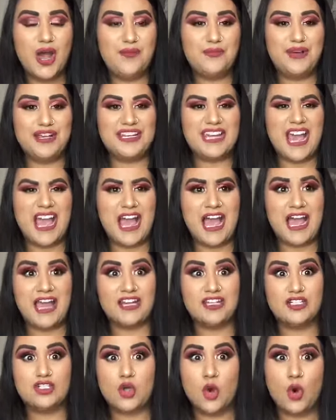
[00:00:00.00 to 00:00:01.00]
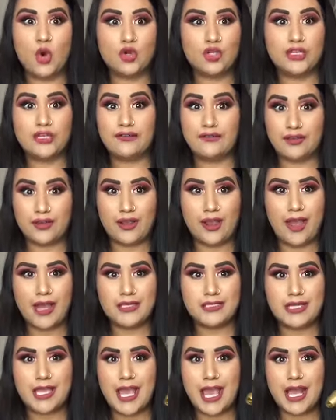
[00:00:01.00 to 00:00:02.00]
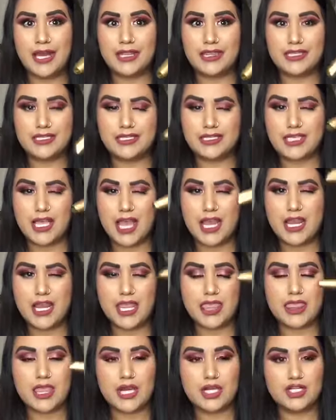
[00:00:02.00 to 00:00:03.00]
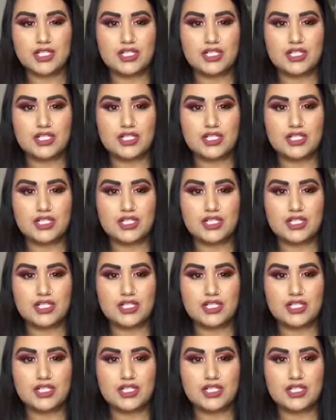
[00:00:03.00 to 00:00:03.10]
but yeah, I totally forgot to add this guy in there.